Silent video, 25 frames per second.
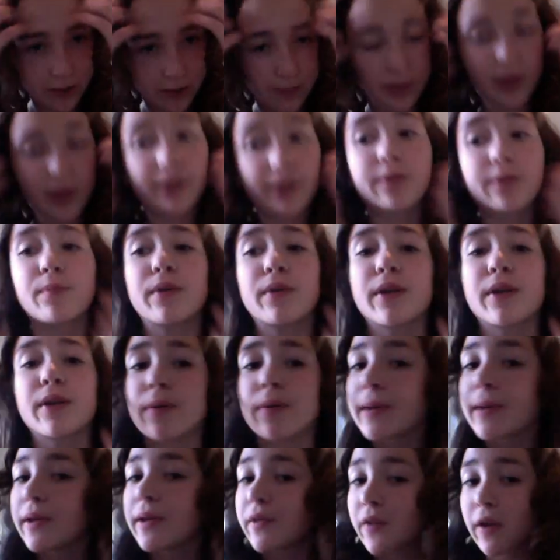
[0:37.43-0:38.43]
But it's really what
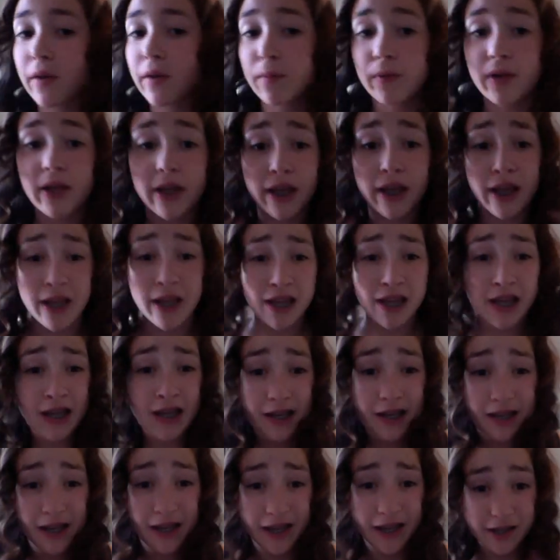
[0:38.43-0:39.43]
makes it really
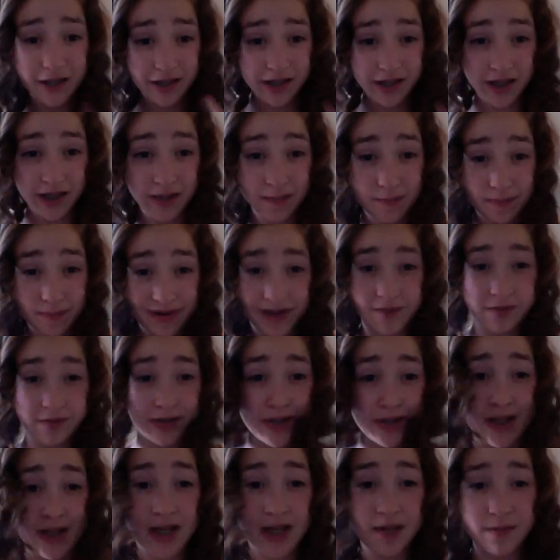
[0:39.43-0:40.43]
nice and
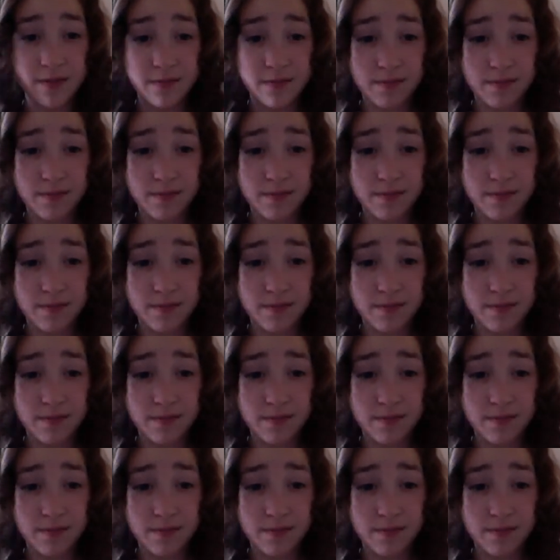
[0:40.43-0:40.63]
bouncy.